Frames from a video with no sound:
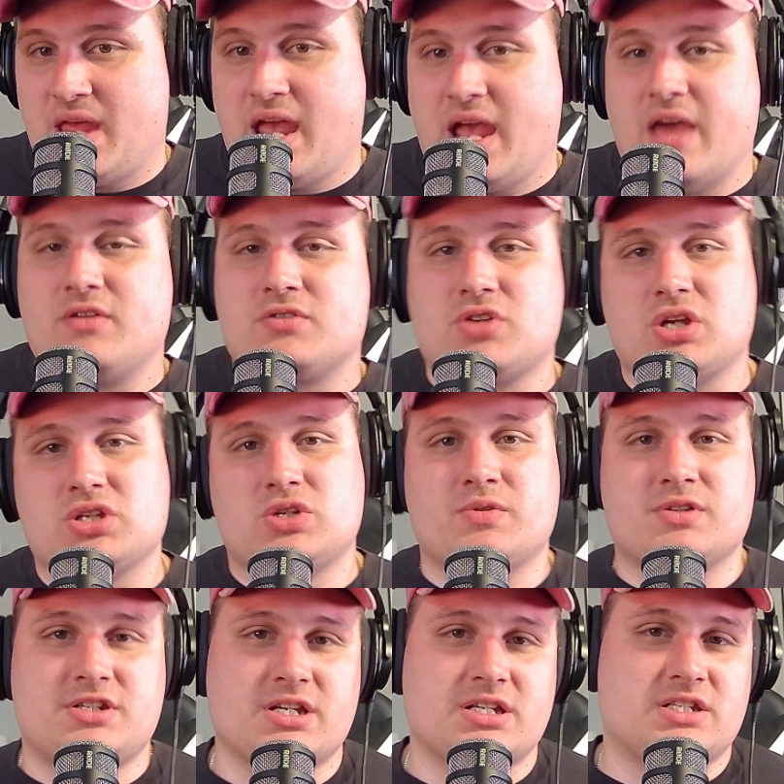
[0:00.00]
and there's also a
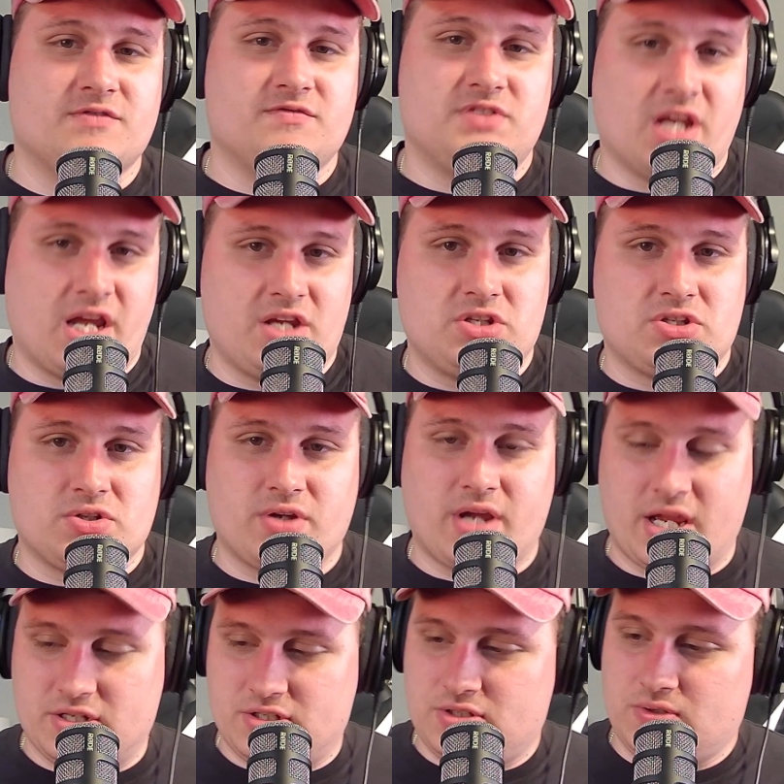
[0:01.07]
sense of danger
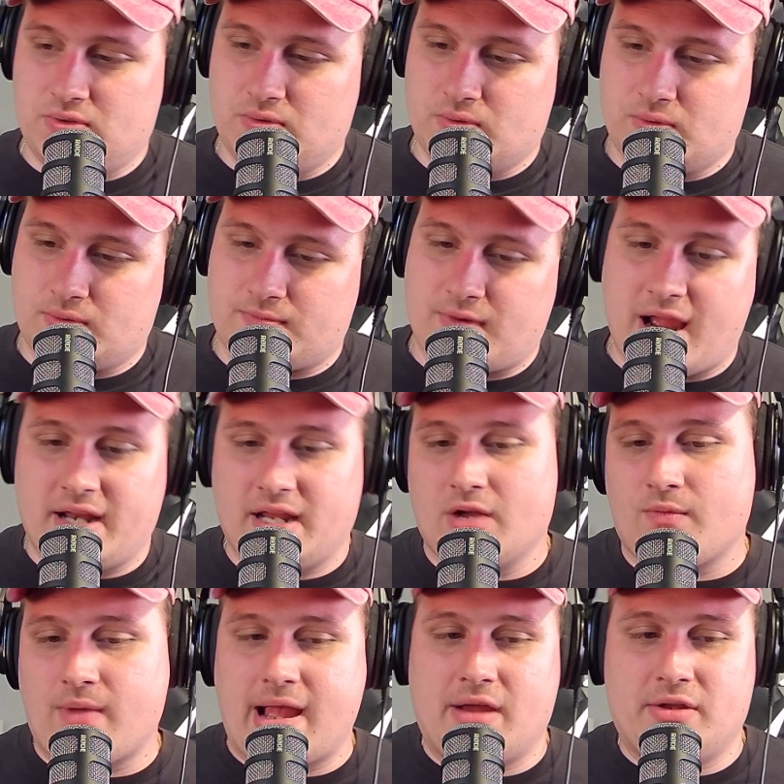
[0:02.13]
as you're riding
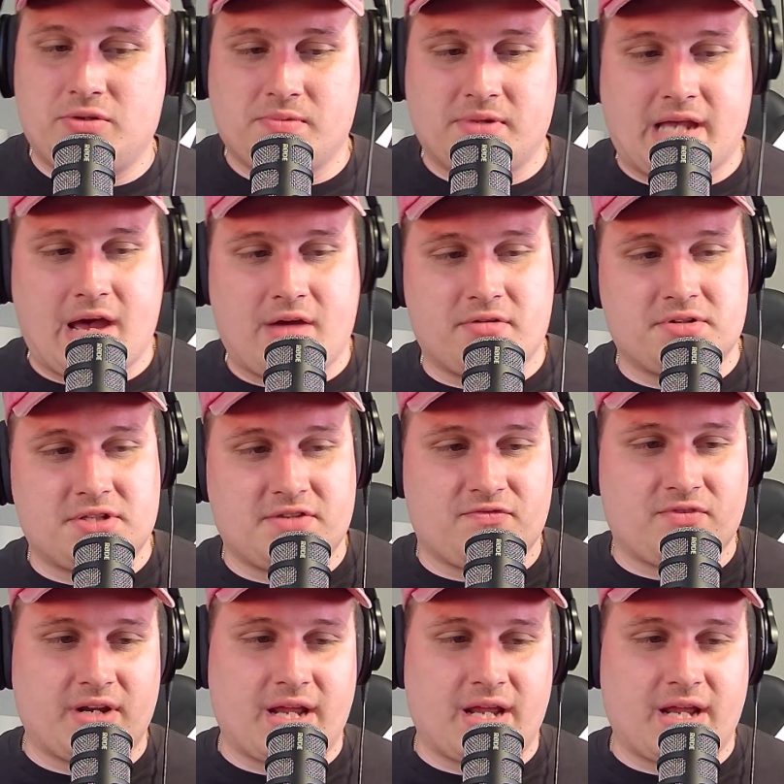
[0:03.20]
around. You encounter different